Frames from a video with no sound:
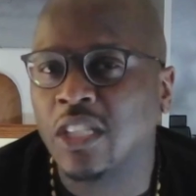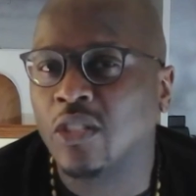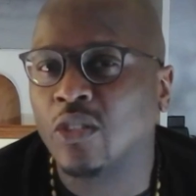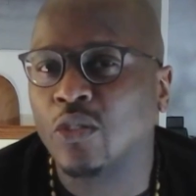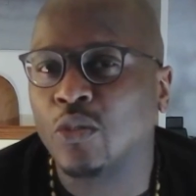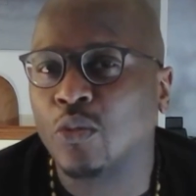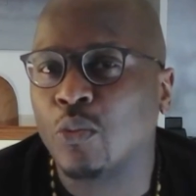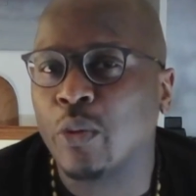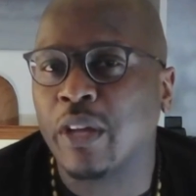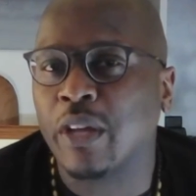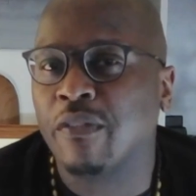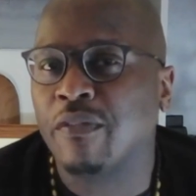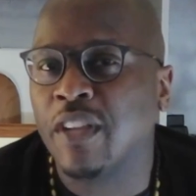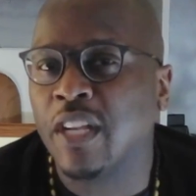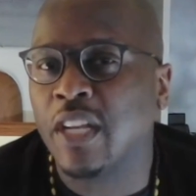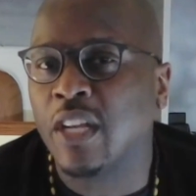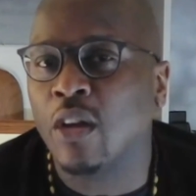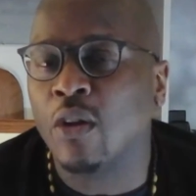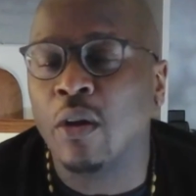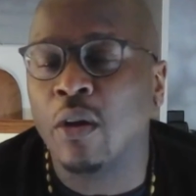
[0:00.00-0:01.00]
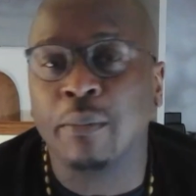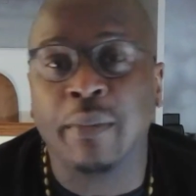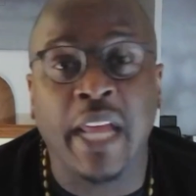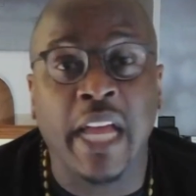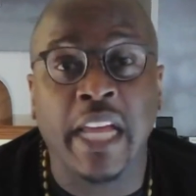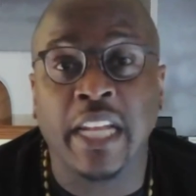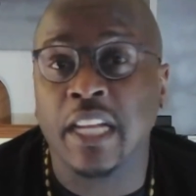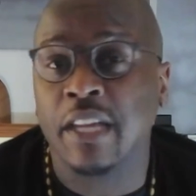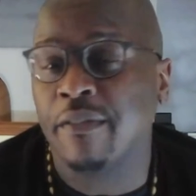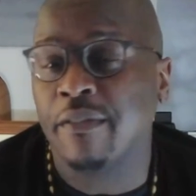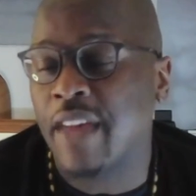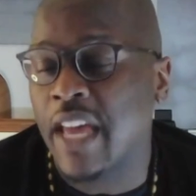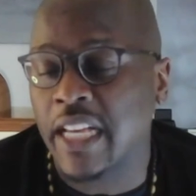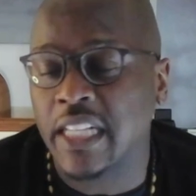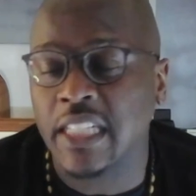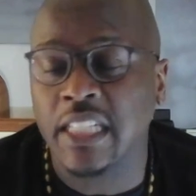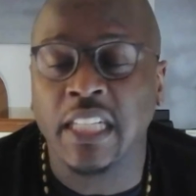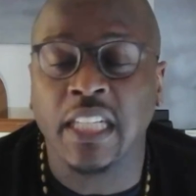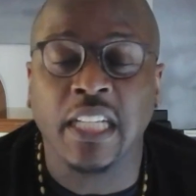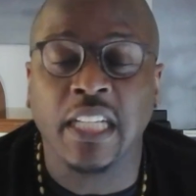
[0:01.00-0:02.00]
a little quick video. I'm not a
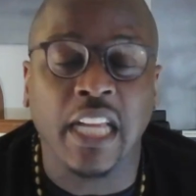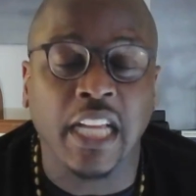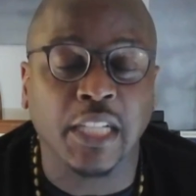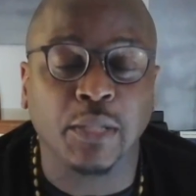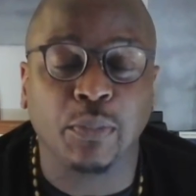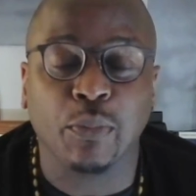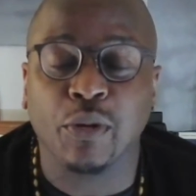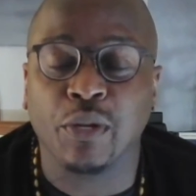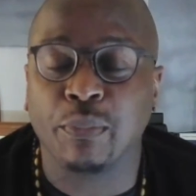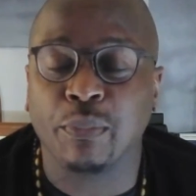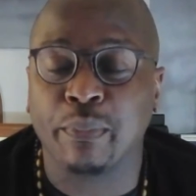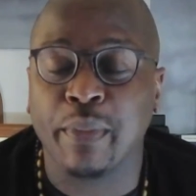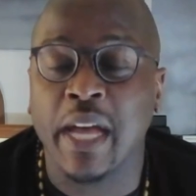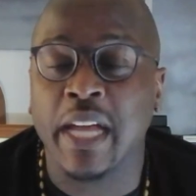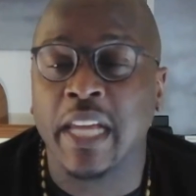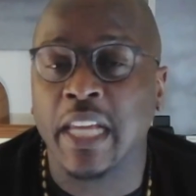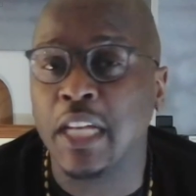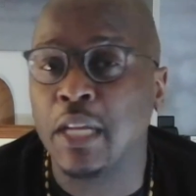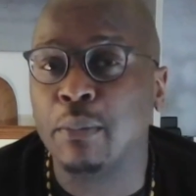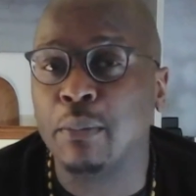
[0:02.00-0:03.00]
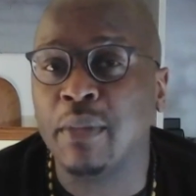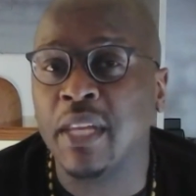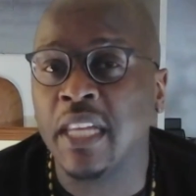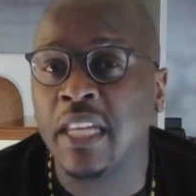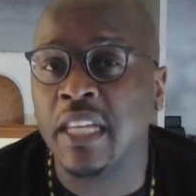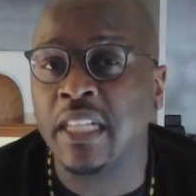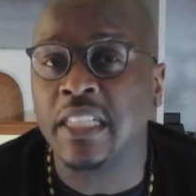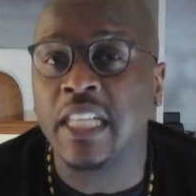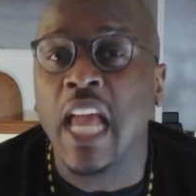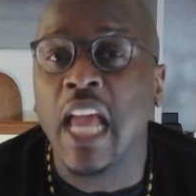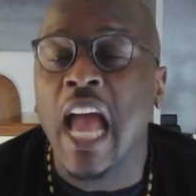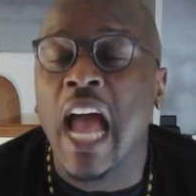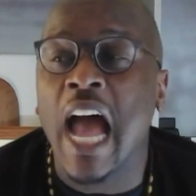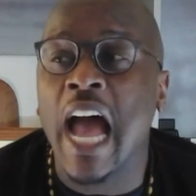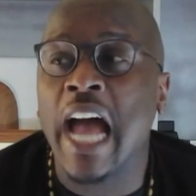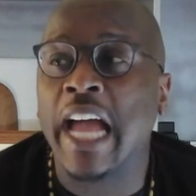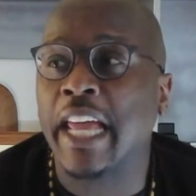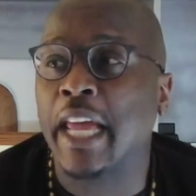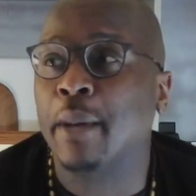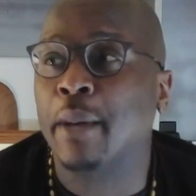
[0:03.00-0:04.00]
vaccine expert by any means.
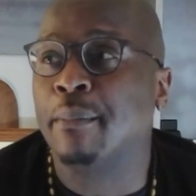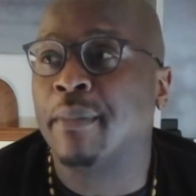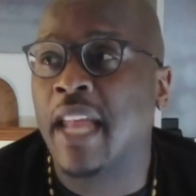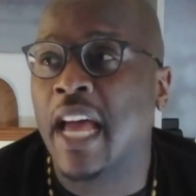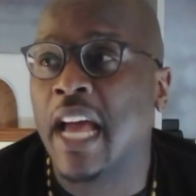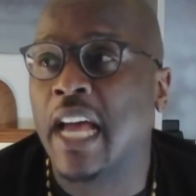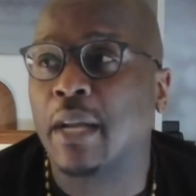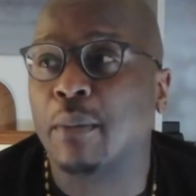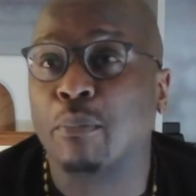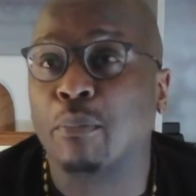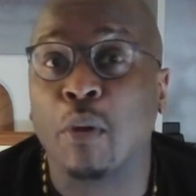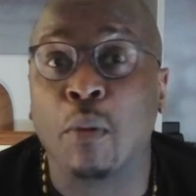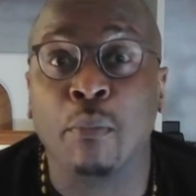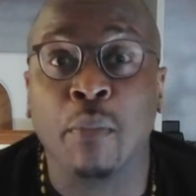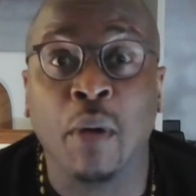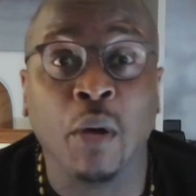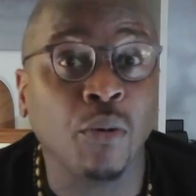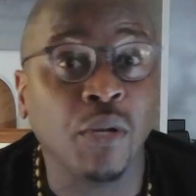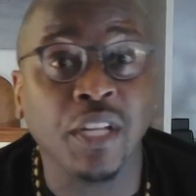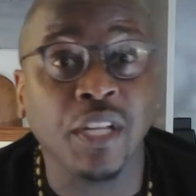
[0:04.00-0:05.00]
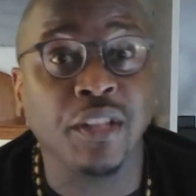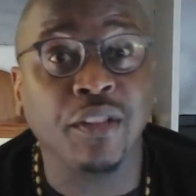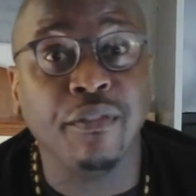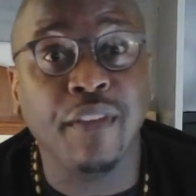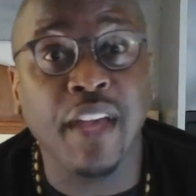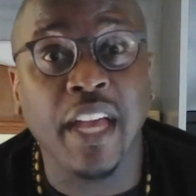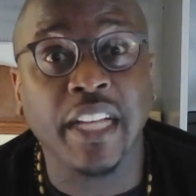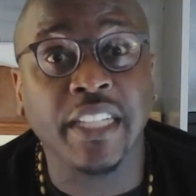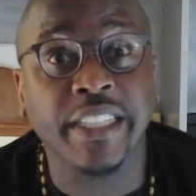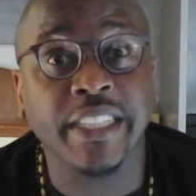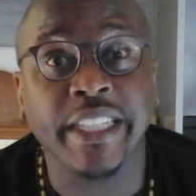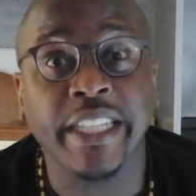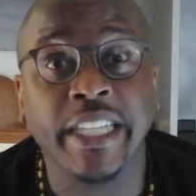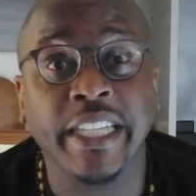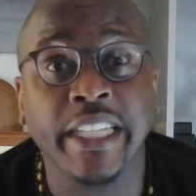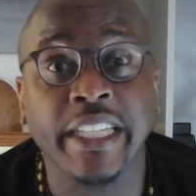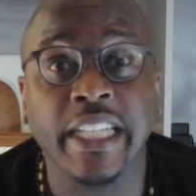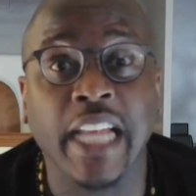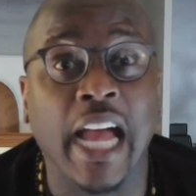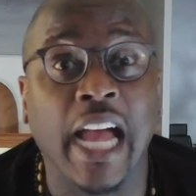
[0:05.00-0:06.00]
I am not promoting the
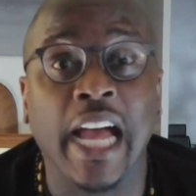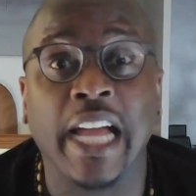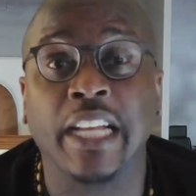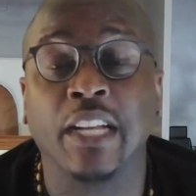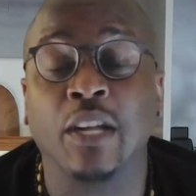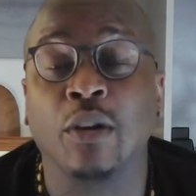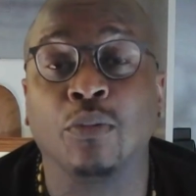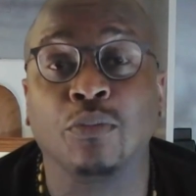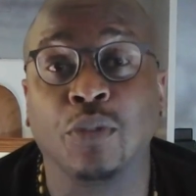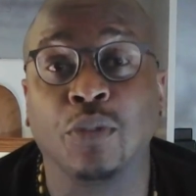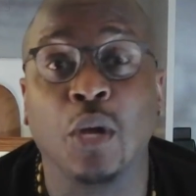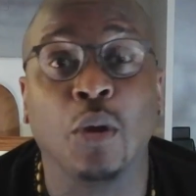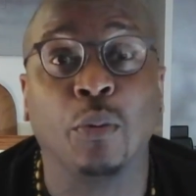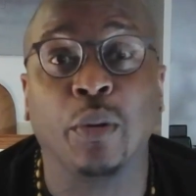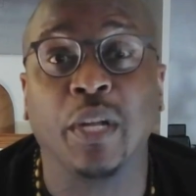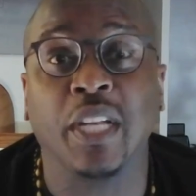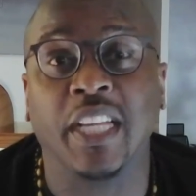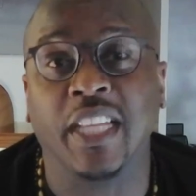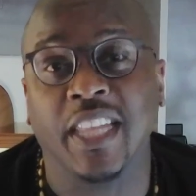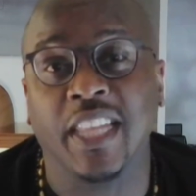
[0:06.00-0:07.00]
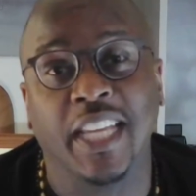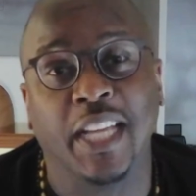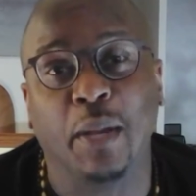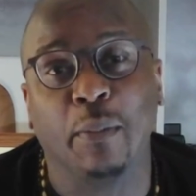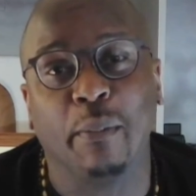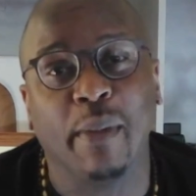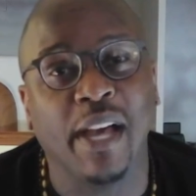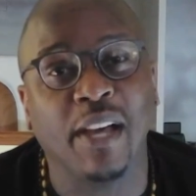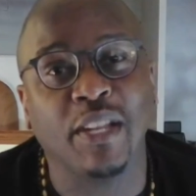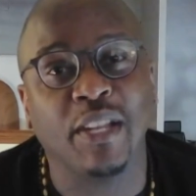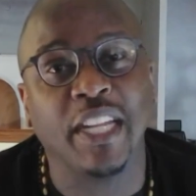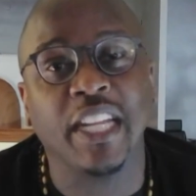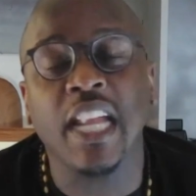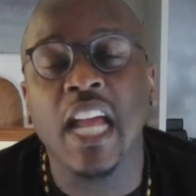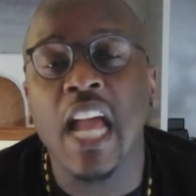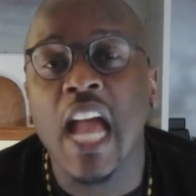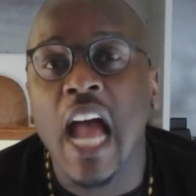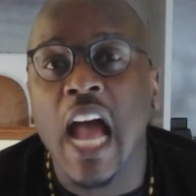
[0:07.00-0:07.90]
vaccine. I don't know anything about it.